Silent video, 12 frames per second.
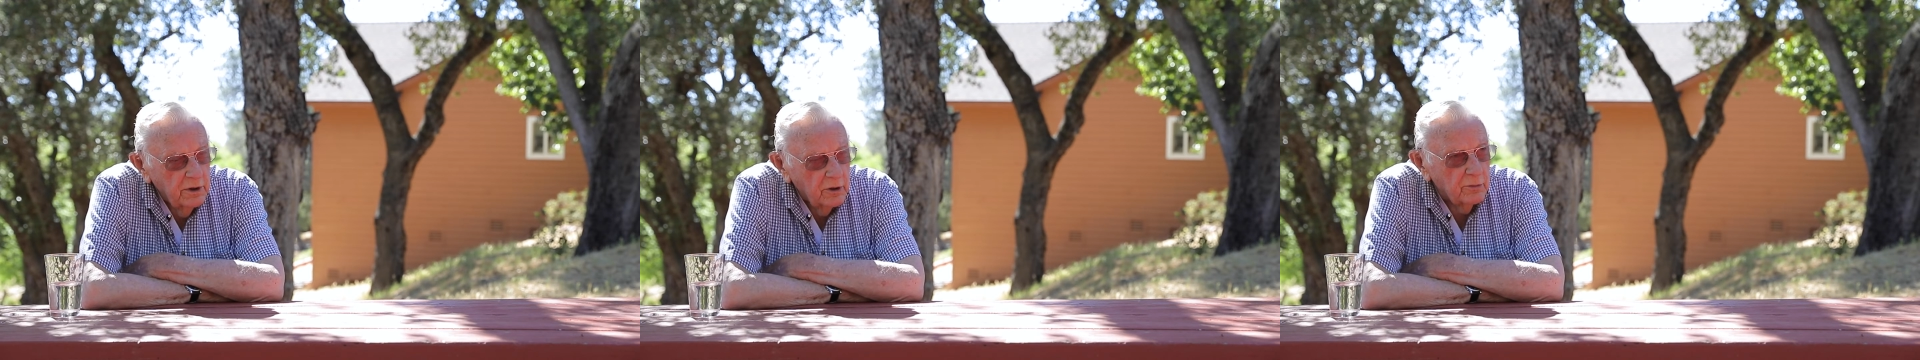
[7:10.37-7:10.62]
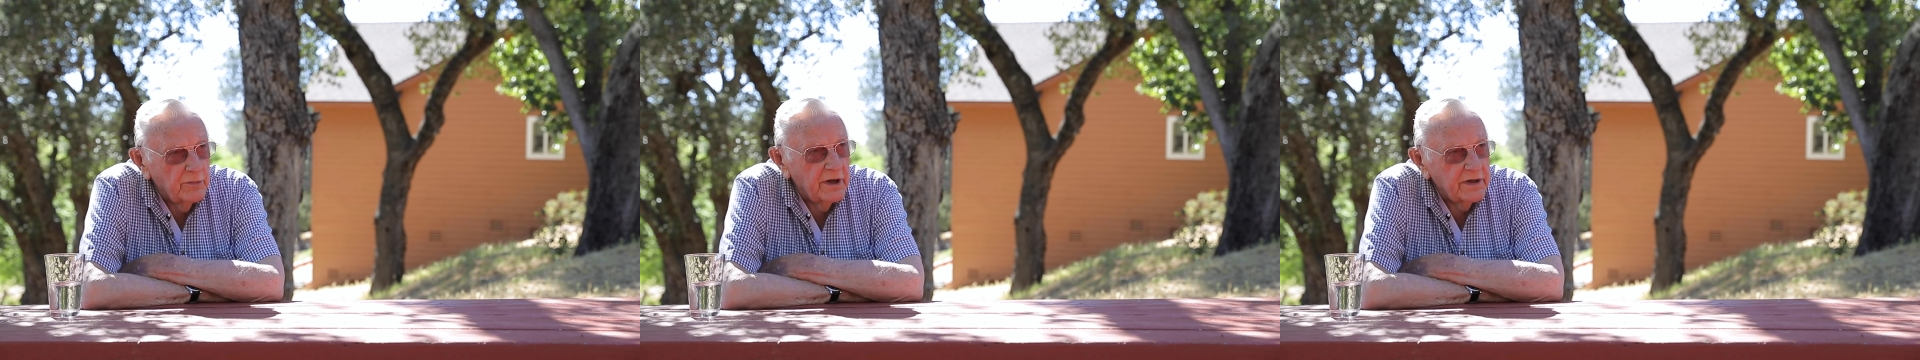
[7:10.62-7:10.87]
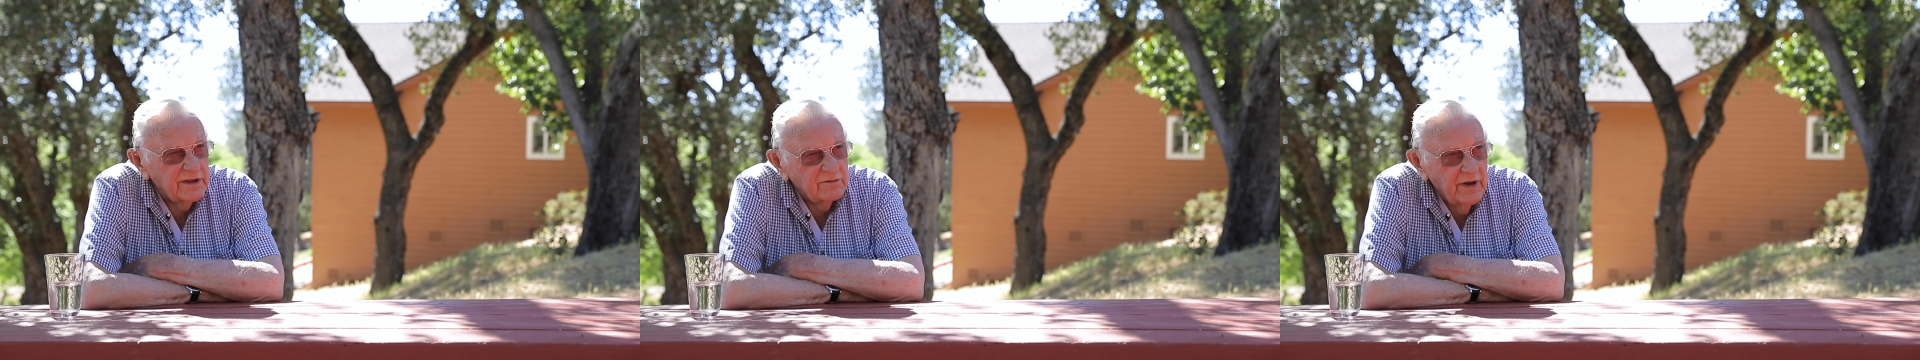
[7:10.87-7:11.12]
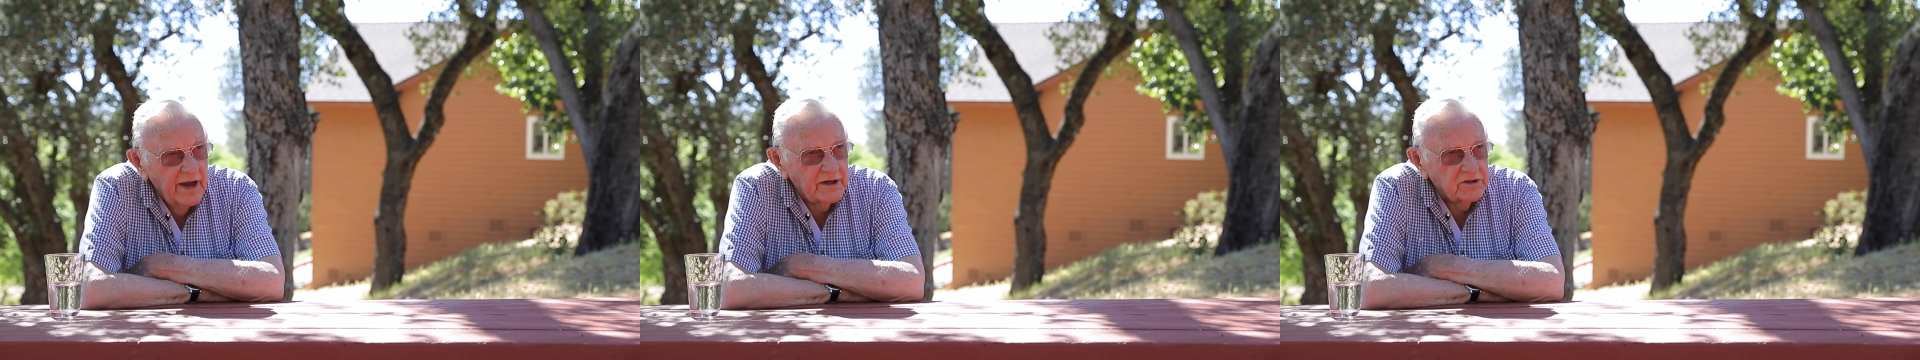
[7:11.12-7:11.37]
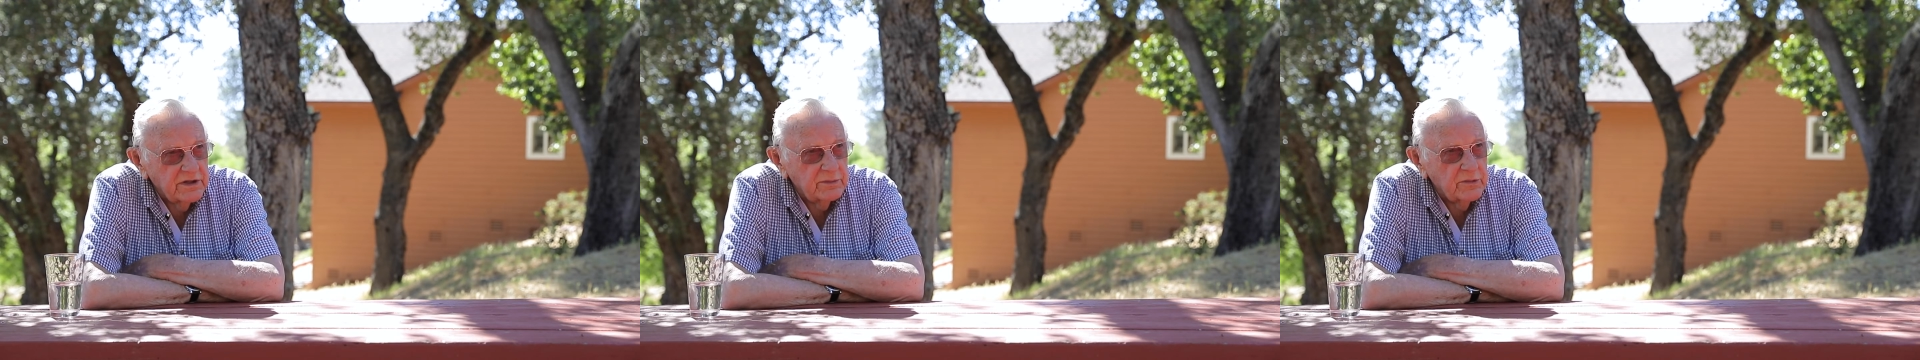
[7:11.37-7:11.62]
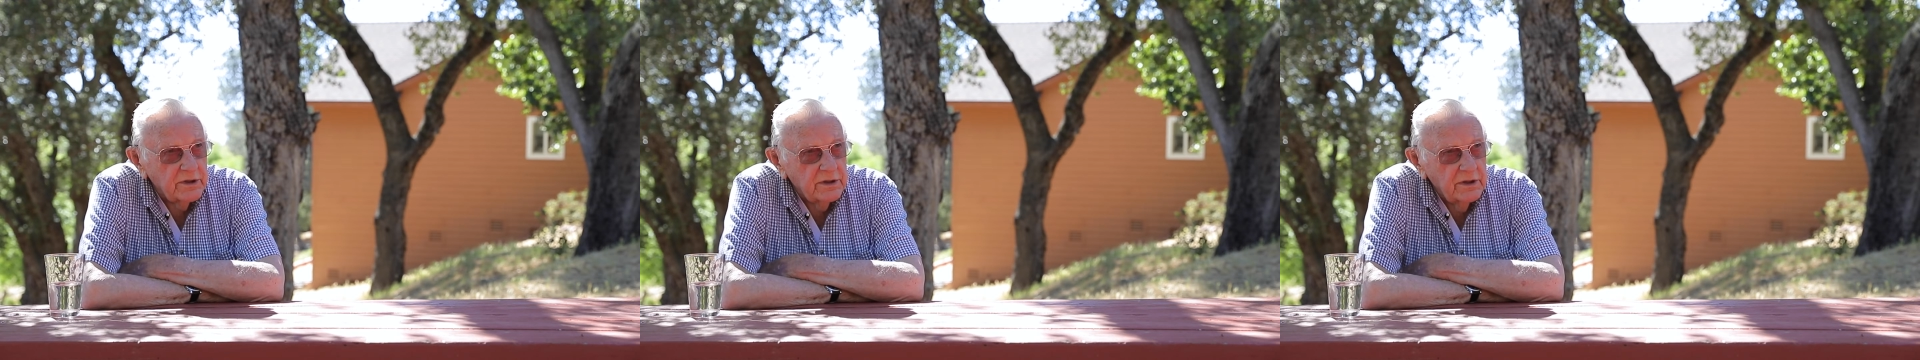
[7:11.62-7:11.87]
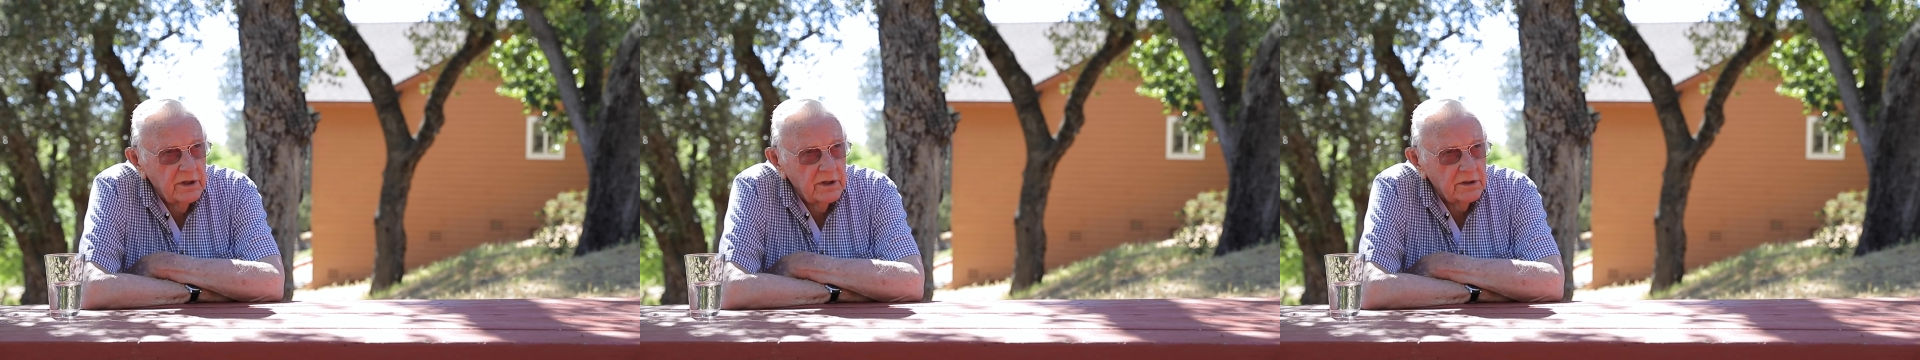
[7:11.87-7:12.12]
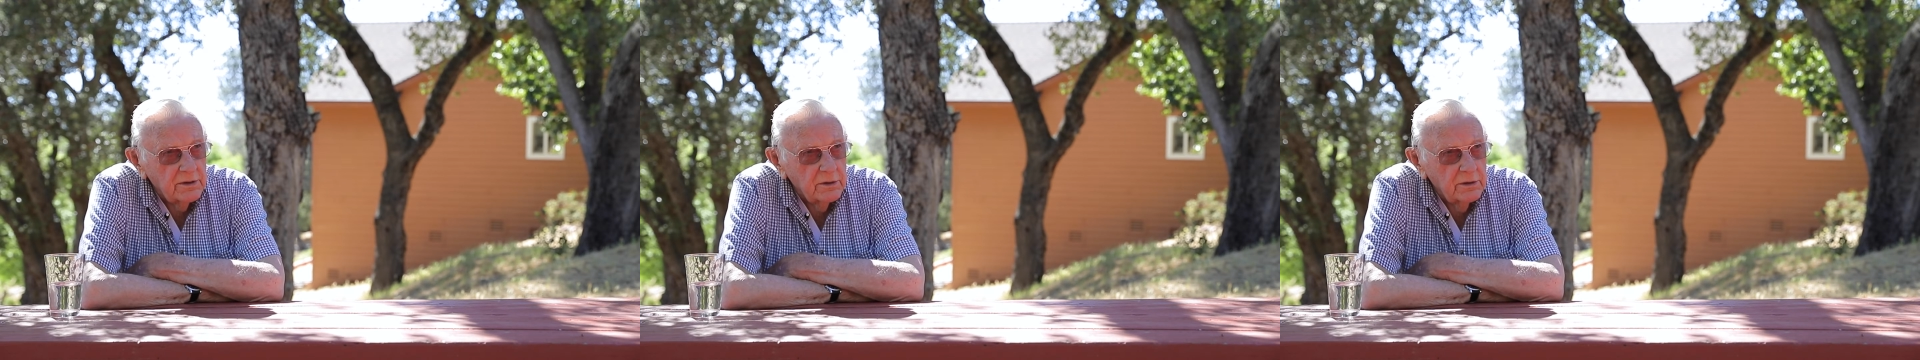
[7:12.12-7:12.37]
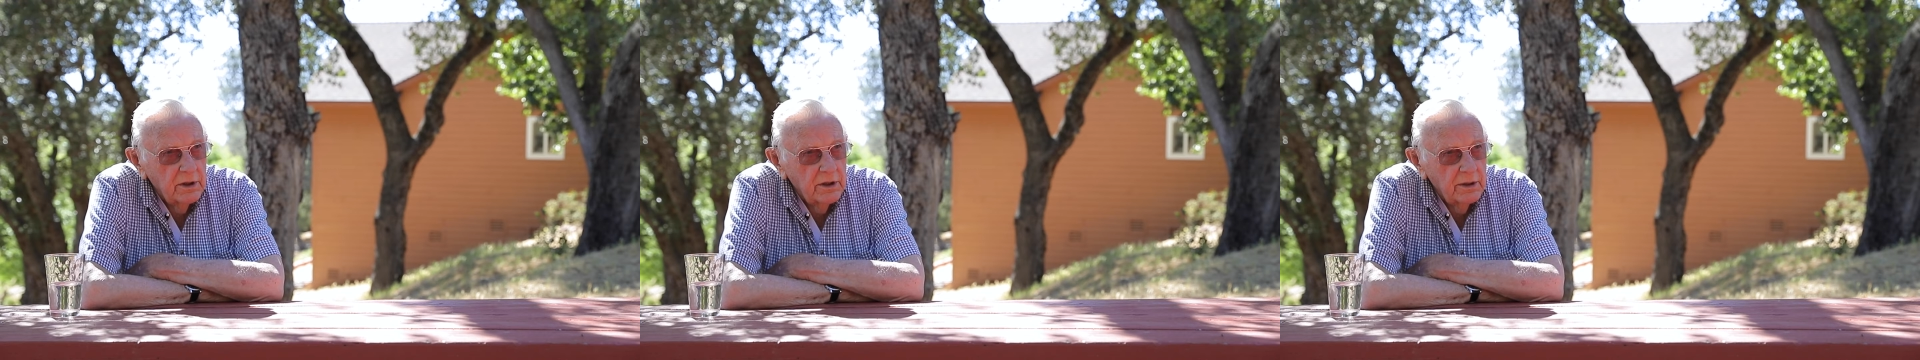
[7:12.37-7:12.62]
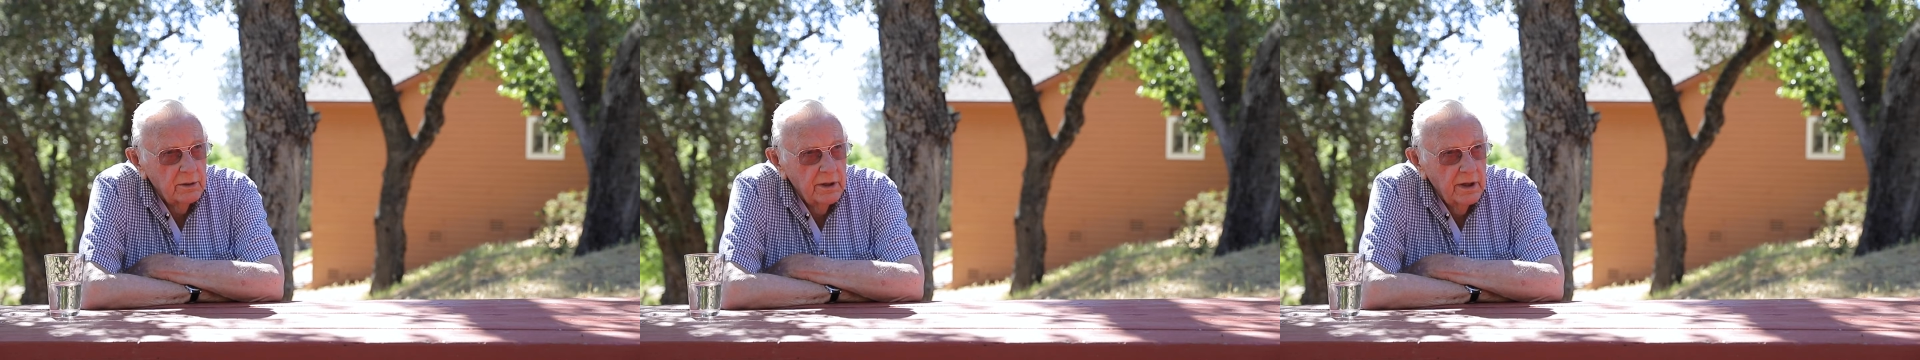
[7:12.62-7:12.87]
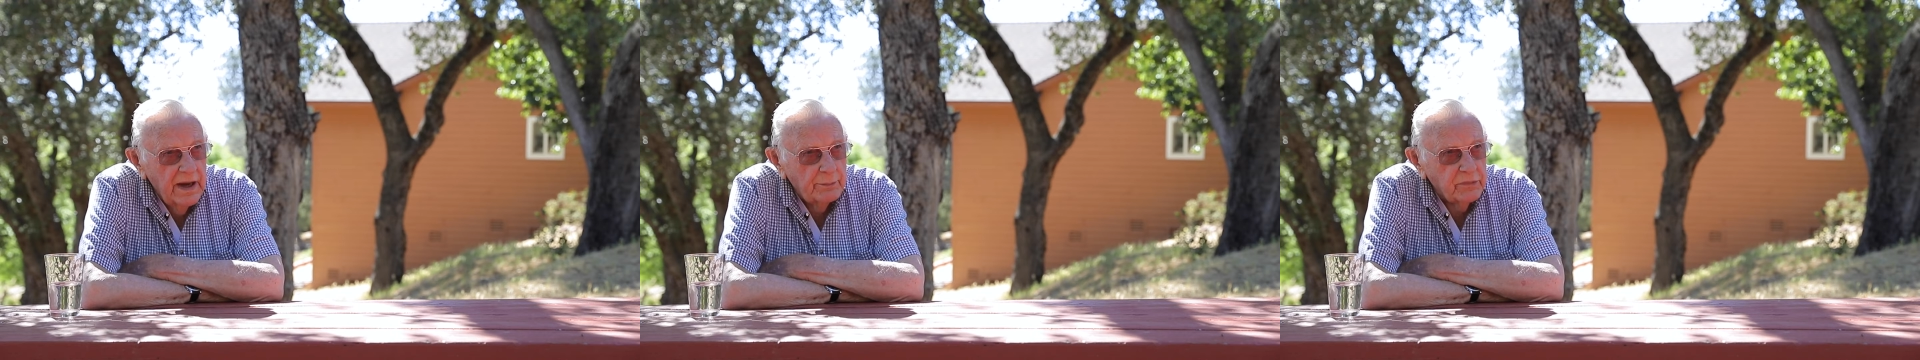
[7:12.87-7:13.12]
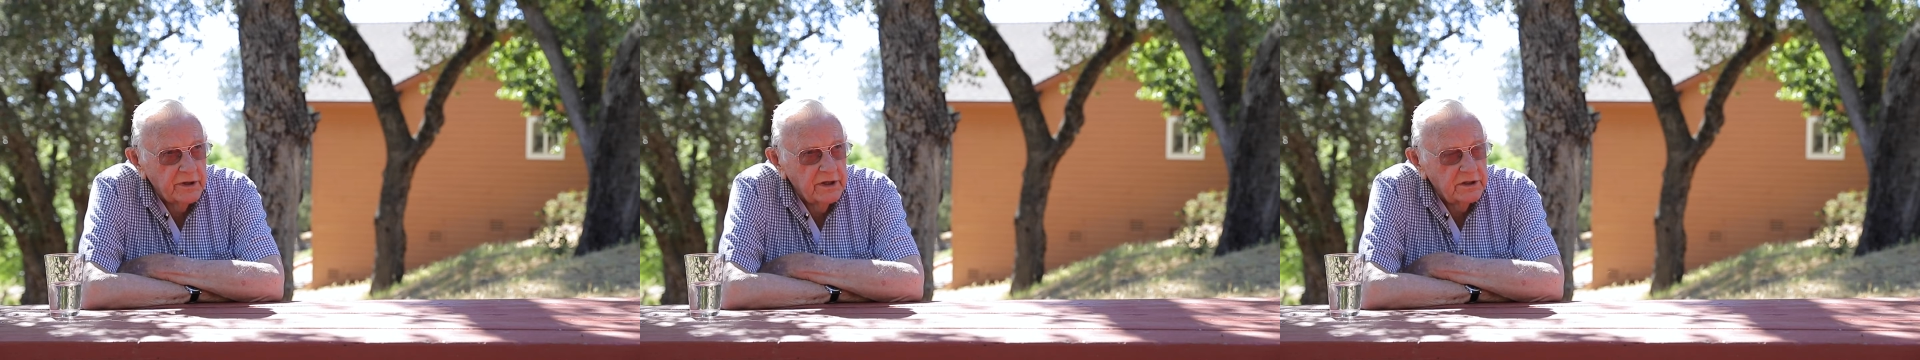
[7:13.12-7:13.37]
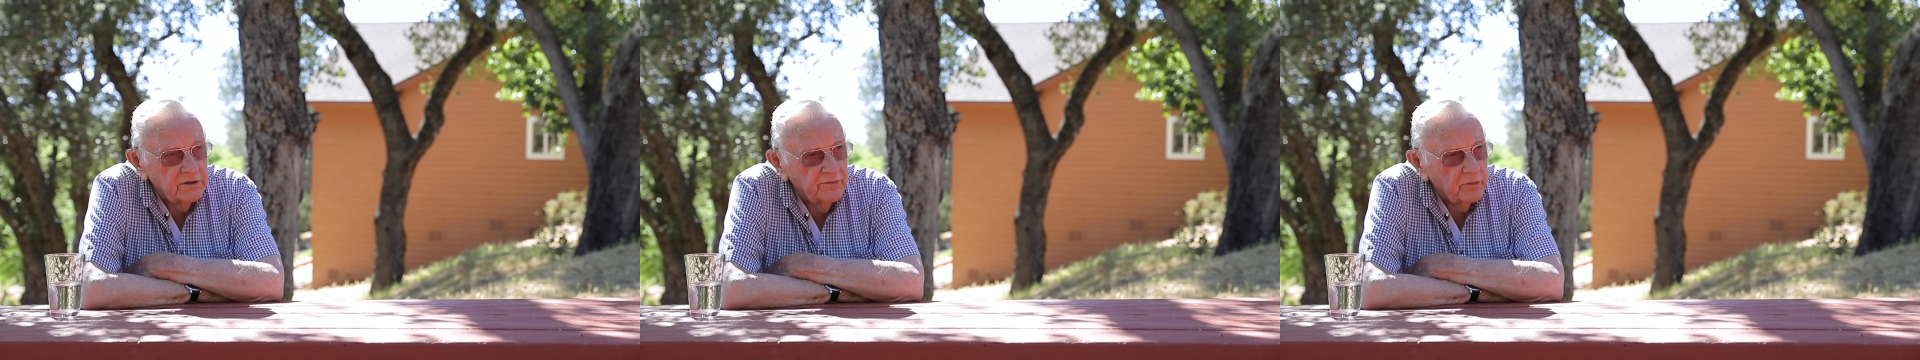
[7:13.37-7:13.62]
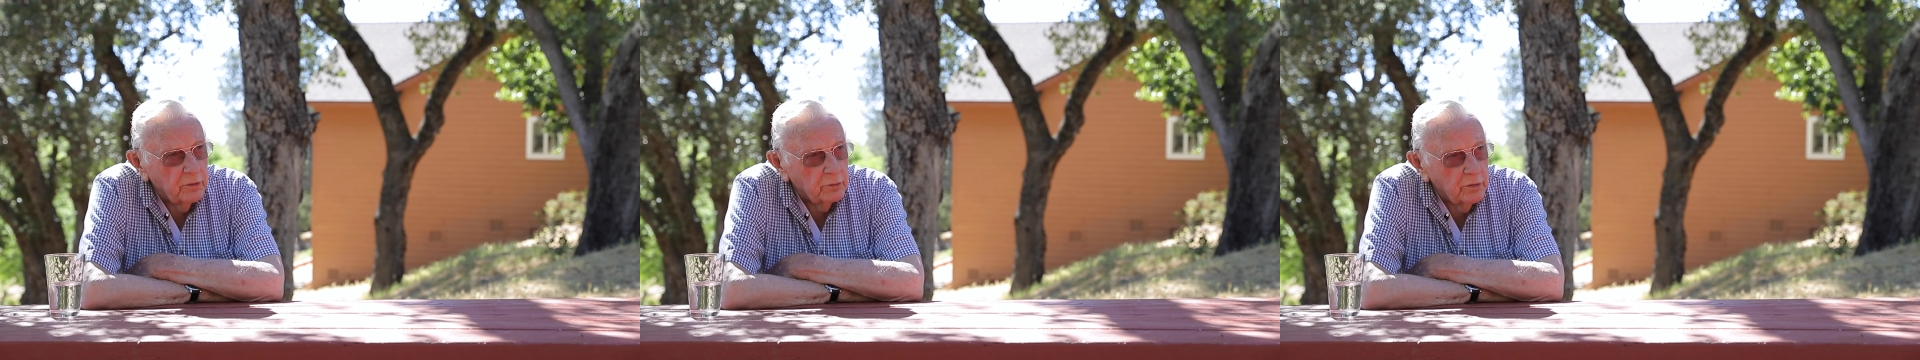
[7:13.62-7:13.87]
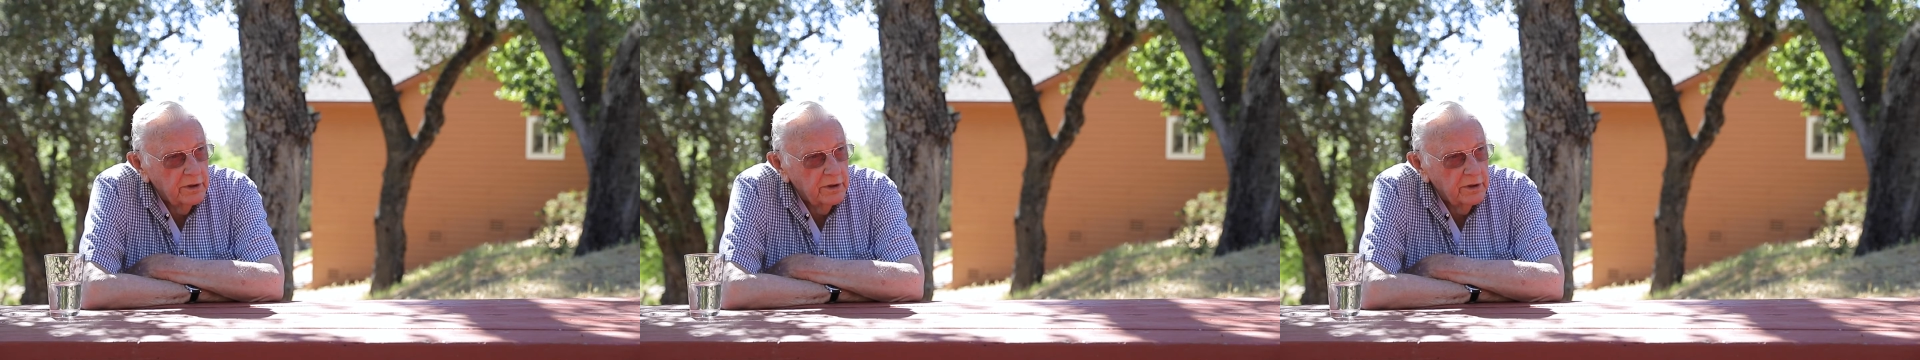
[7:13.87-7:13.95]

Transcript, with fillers: or my actually my uh, application for